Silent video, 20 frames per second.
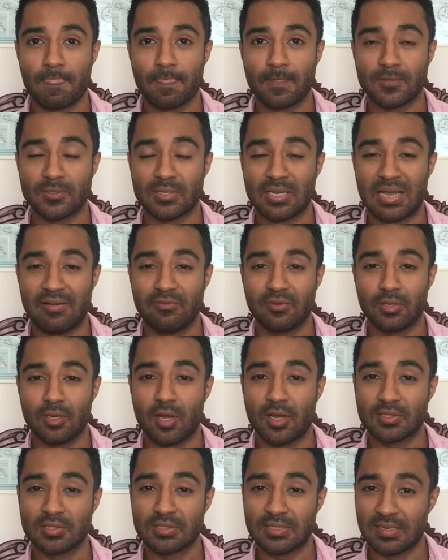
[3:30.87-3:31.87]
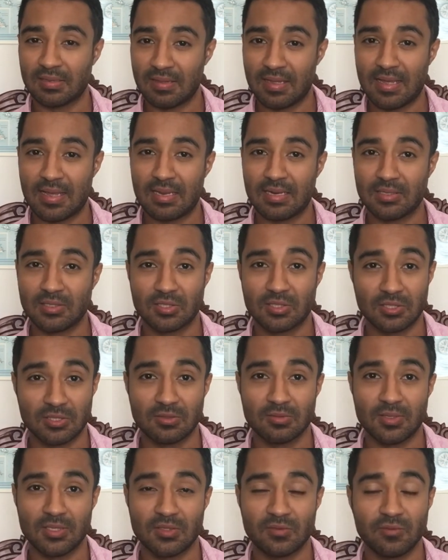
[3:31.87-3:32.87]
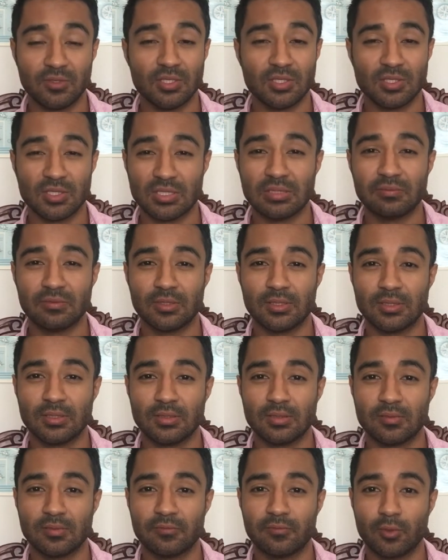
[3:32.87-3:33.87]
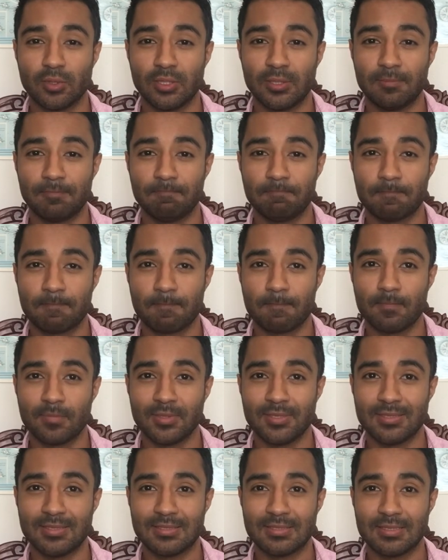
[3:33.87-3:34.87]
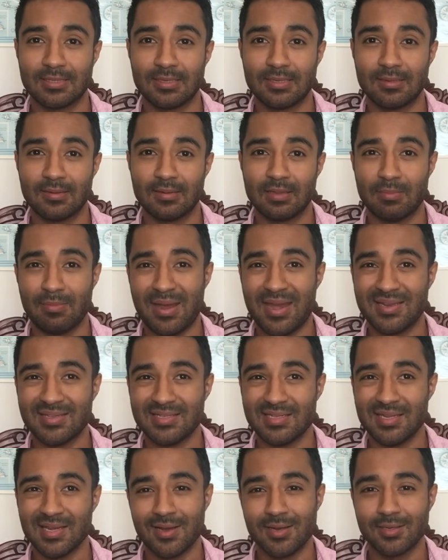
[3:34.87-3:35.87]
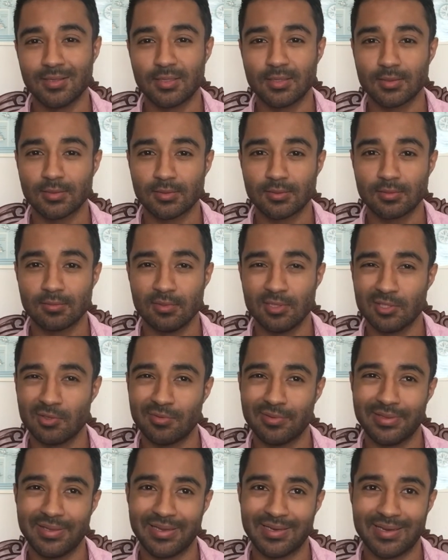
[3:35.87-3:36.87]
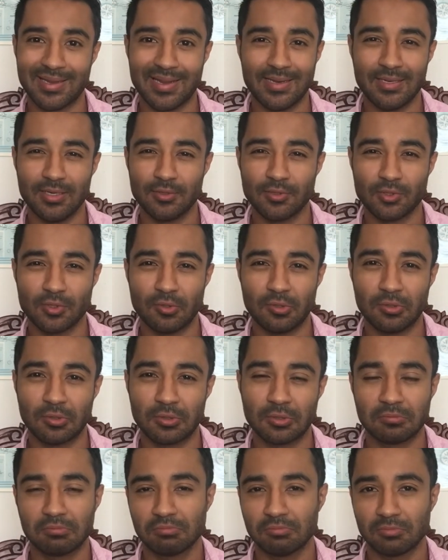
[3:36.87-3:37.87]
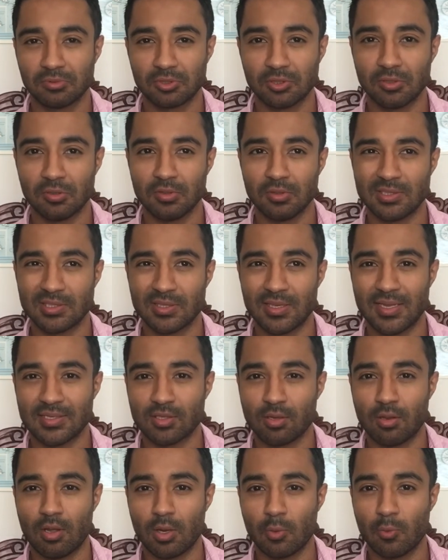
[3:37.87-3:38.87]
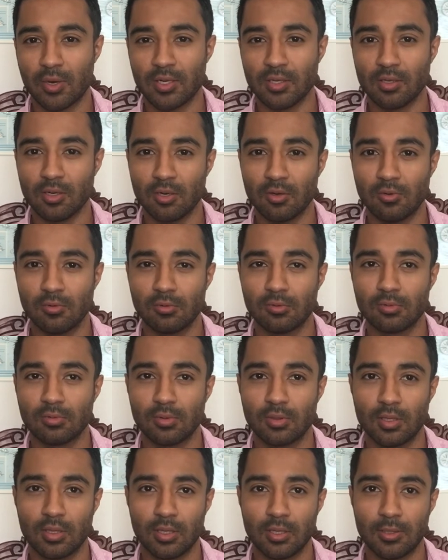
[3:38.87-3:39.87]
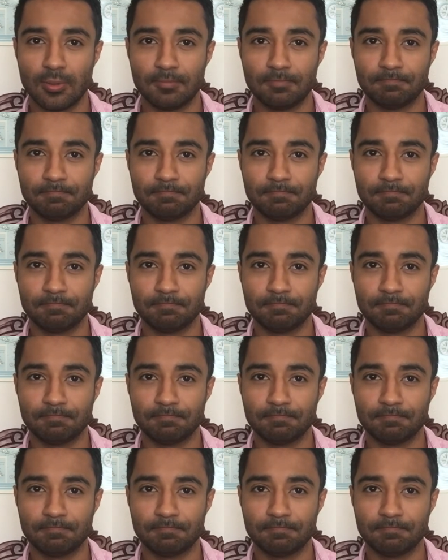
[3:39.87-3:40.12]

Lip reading: to have a loss like that, that's very significant for him. But the man is young. He's only like 90 years old. So he still has a long way to go. I